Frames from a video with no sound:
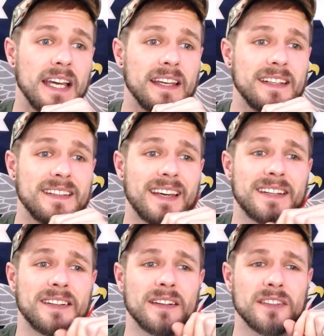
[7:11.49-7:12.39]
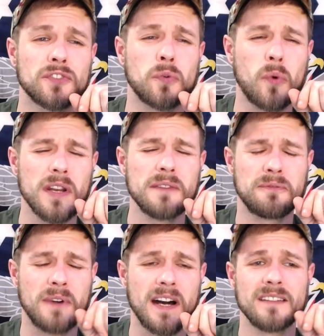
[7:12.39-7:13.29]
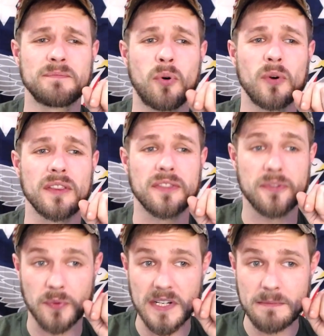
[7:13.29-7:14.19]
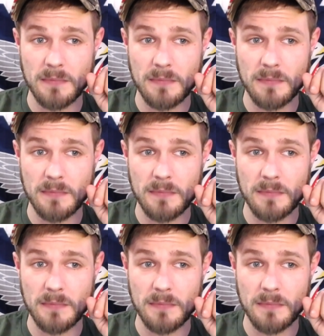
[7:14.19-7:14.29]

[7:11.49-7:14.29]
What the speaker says: It netted $25.3